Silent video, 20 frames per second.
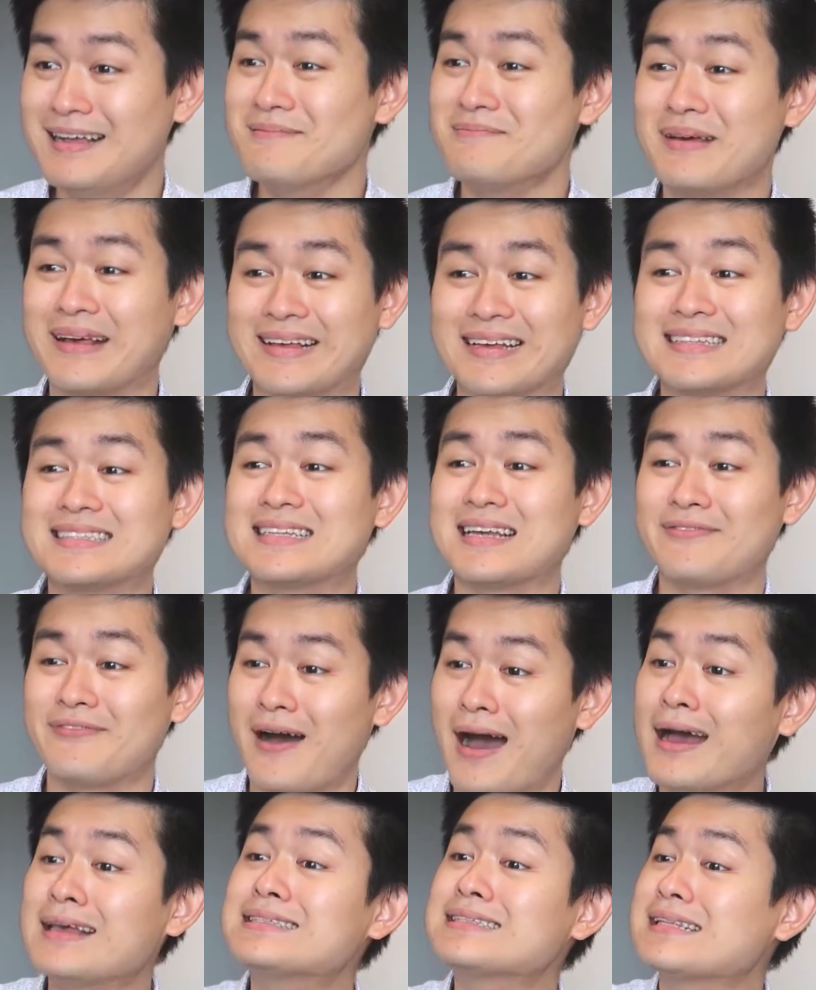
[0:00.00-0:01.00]
Because if
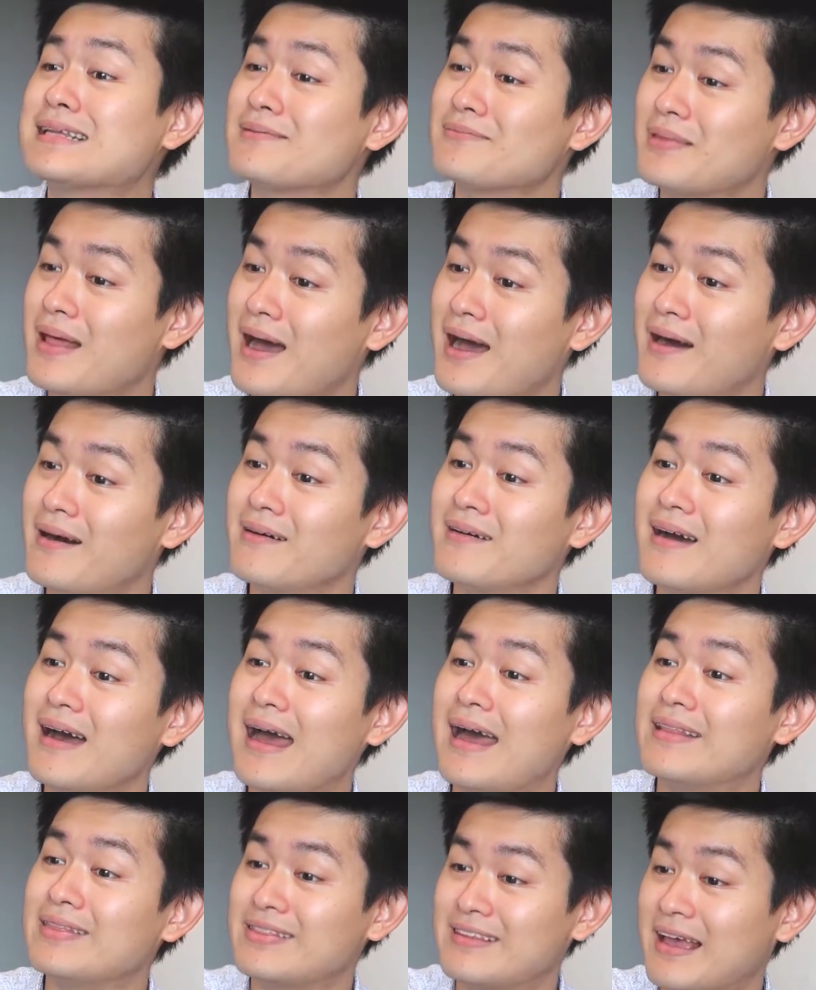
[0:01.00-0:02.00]
I sleep now
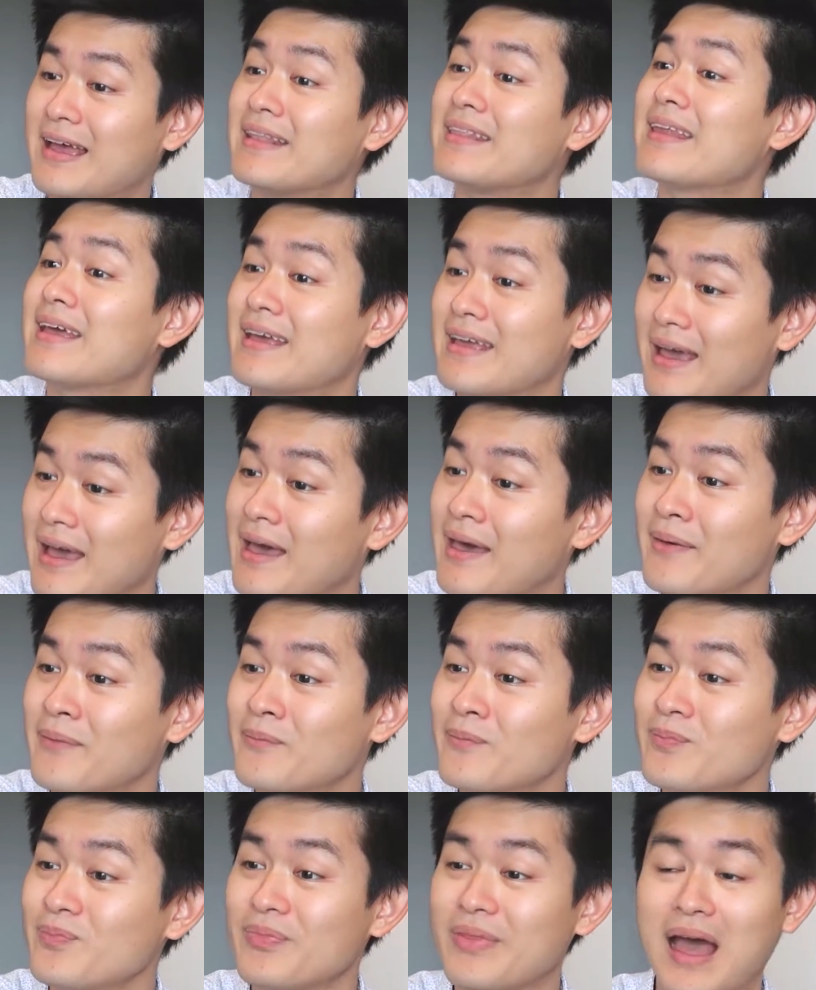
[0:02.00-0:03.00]
at 10
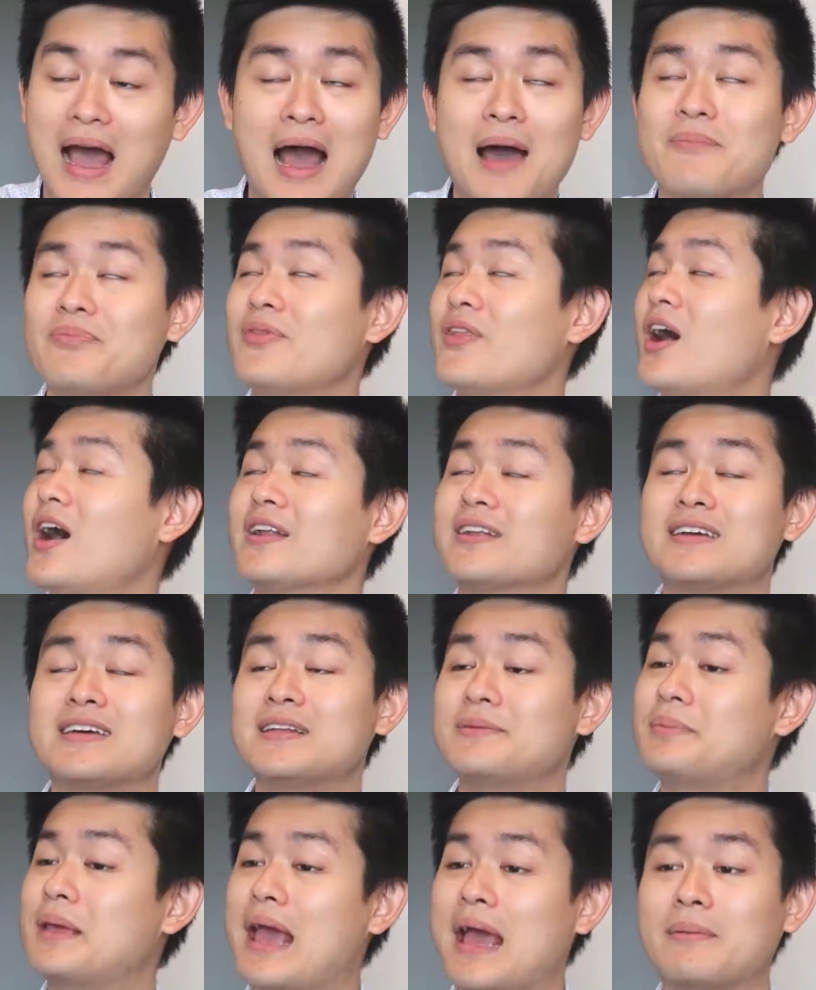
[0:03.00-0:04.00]
a.m., I'm not
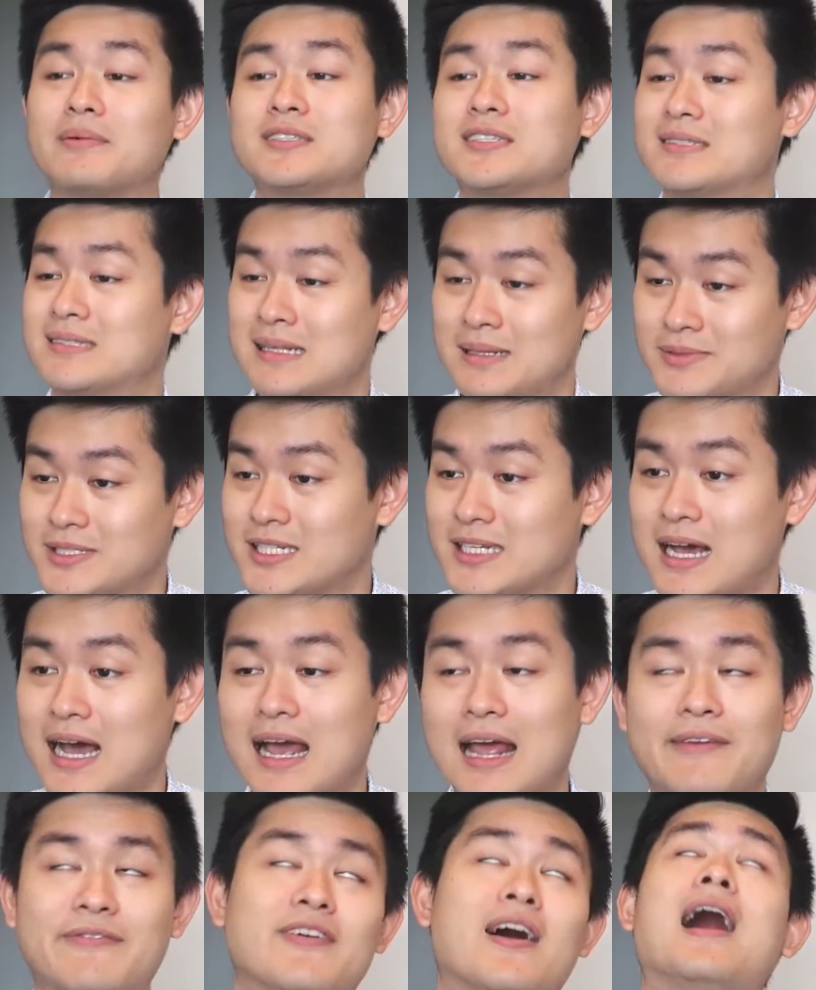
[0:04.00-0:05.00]
gonna be able to sleep
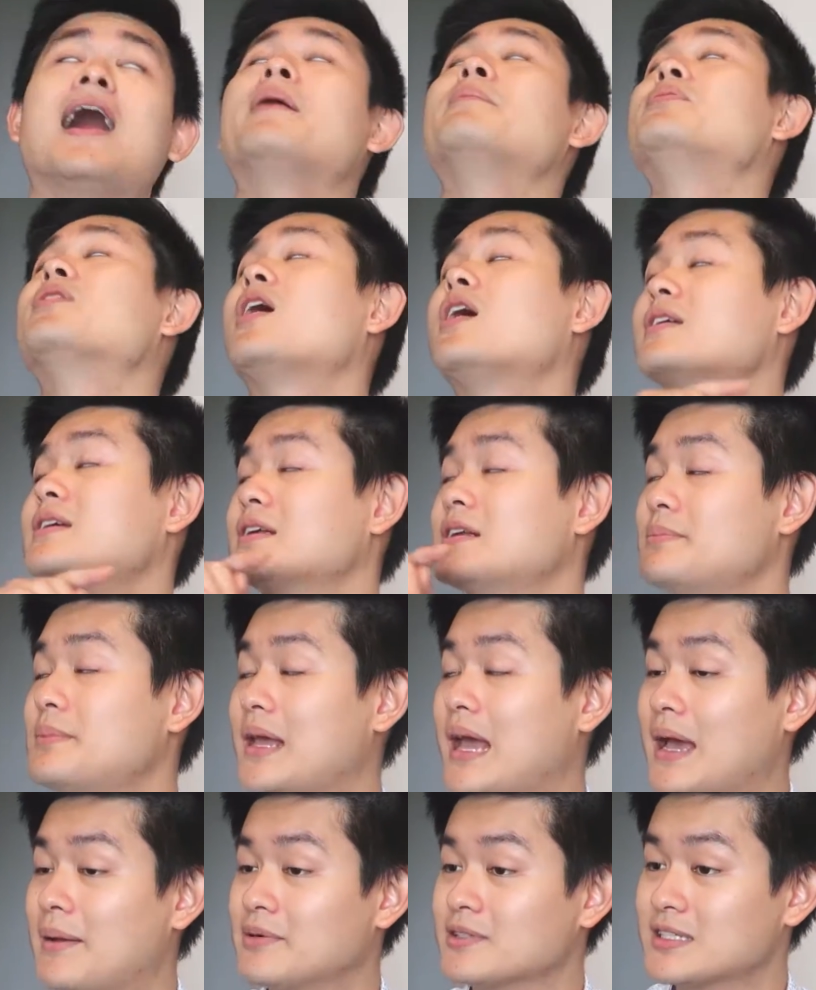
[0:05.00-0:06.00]
tonight. If I'm not gonna
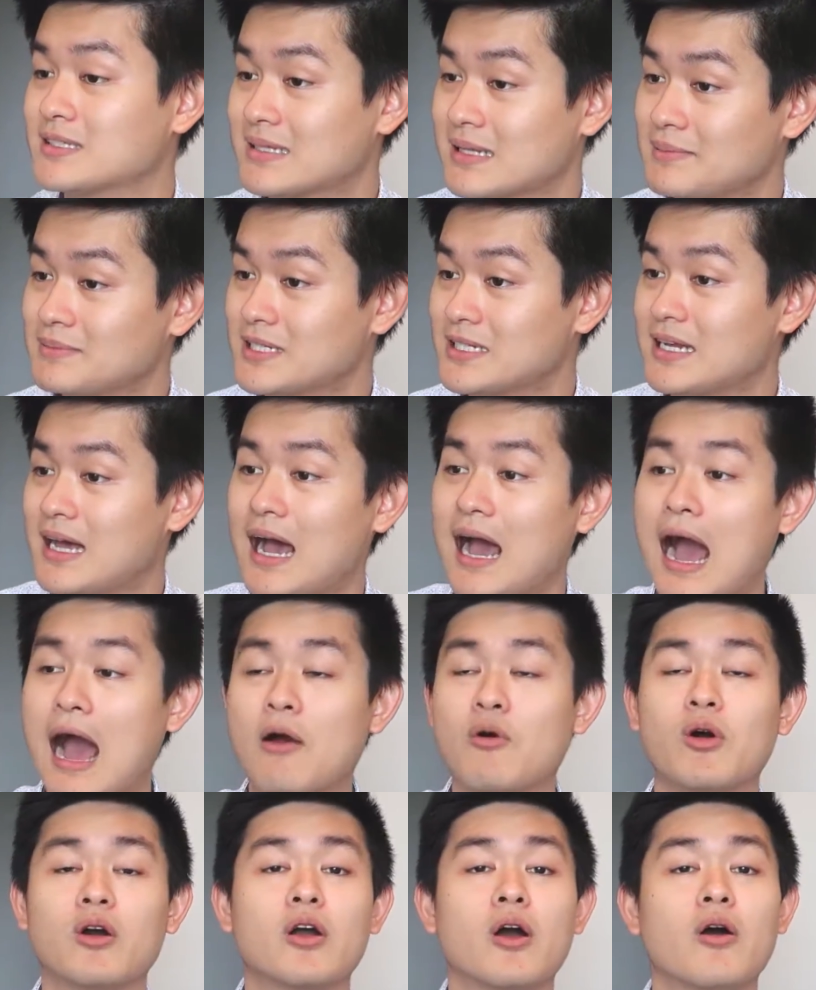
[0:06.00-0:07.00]
be able to sleep tonight, I
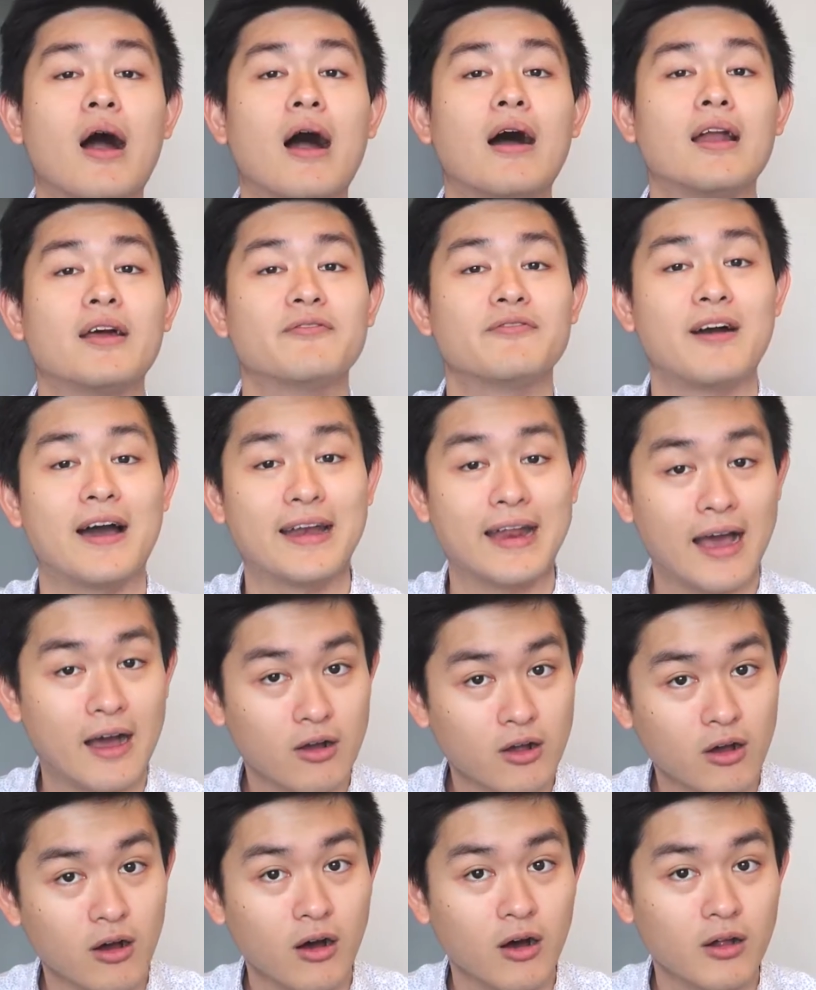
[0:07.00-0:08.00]
will out and find
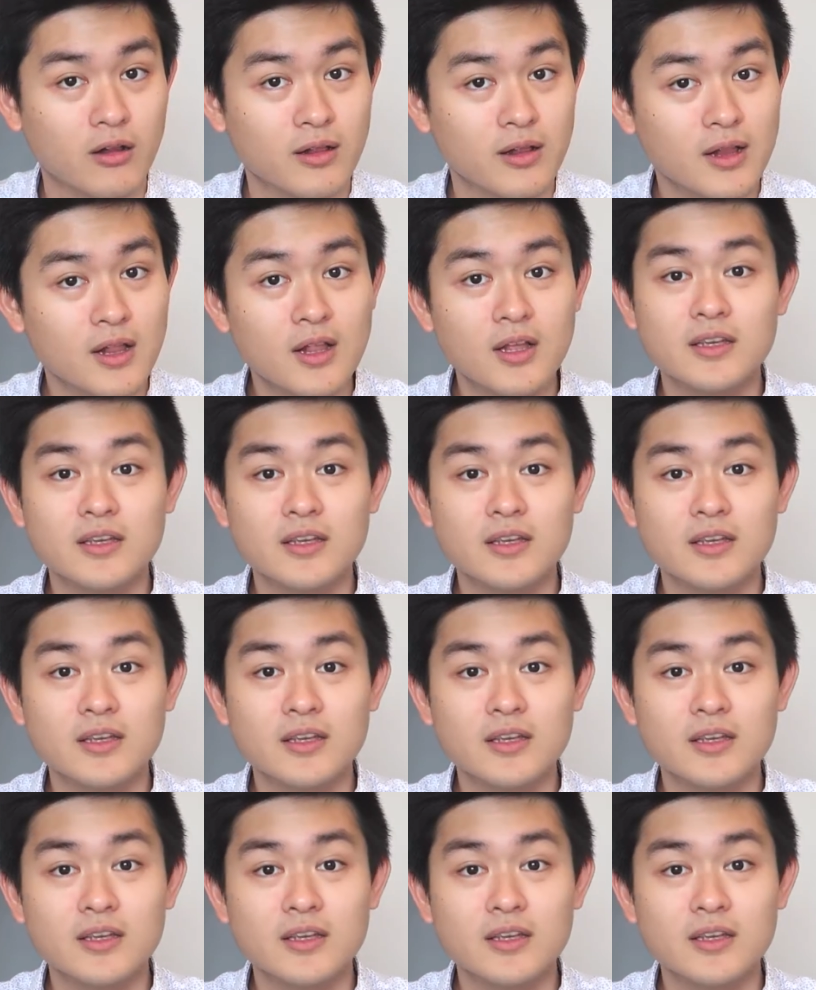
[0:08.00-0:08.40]
alcohol.